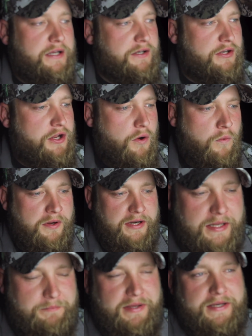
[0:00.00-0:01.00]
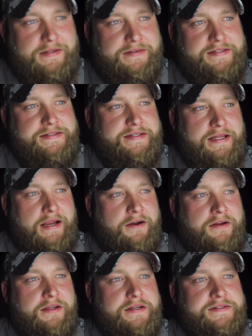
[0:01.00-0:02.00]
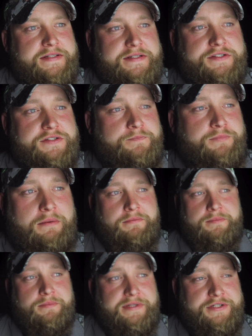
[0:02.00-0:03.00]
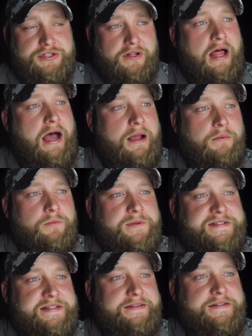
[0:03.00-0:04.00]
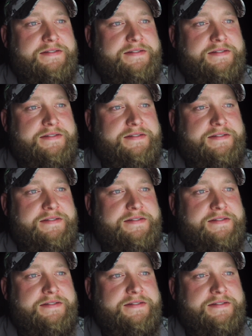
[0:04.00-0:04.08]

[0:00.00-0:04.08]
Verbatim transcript: No one had been in this area since probably July when we set the